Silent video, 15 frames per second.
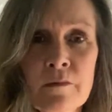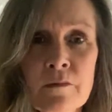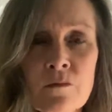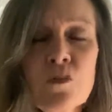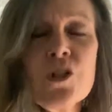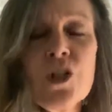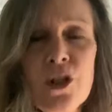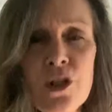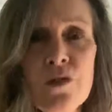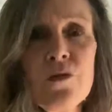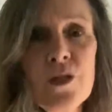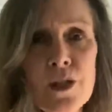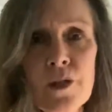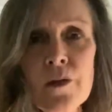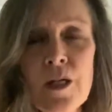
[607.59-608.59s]
What you
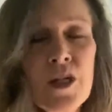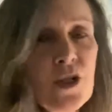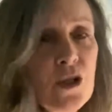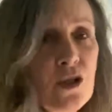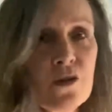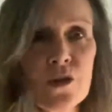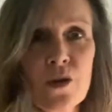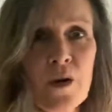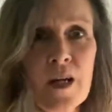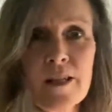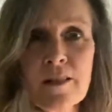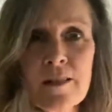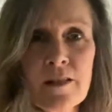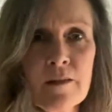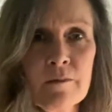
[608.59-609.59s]
do is your
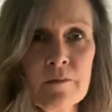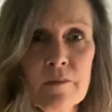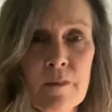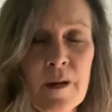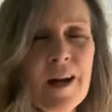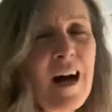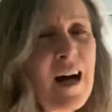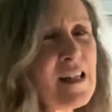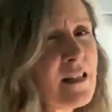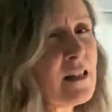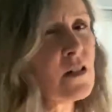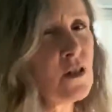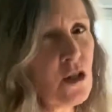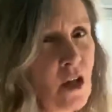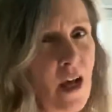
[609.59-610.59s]
choice, but I
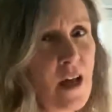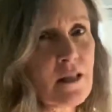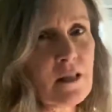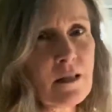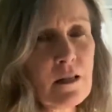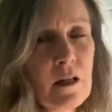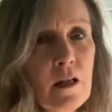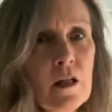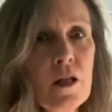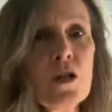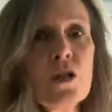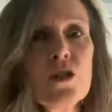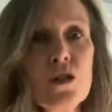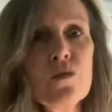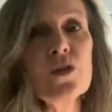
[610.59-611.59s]
suggest
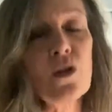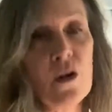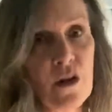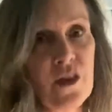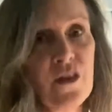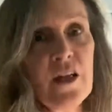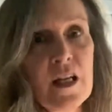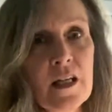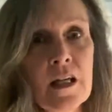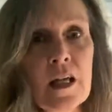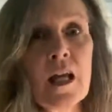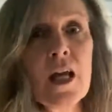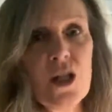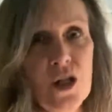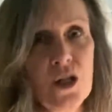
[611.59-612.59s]
you start thinking
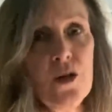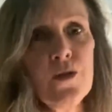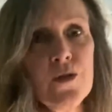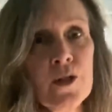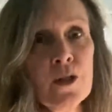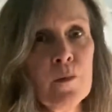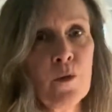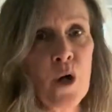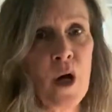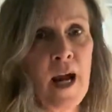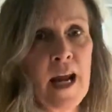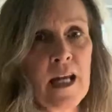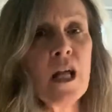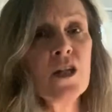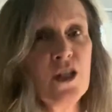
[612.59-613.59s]
and using your
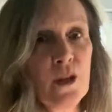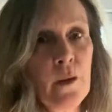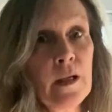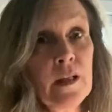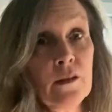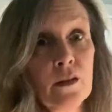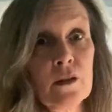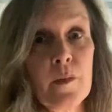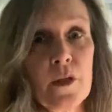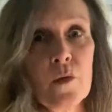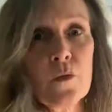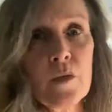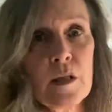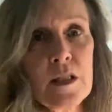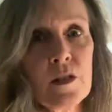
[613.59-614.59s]
brain and doing a little bit
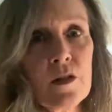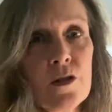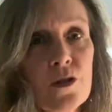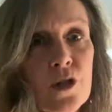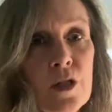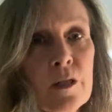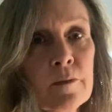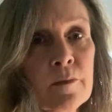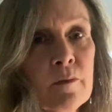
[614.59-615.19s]
of research.